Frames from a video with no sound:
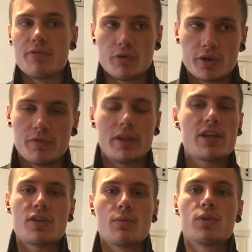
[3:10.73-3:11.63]
If you're in a
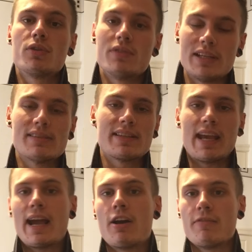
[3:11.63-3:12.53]
relationship one, you need to
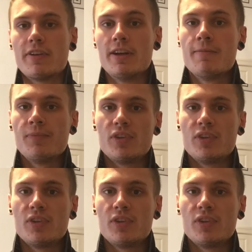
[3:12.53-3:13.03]
get out of it.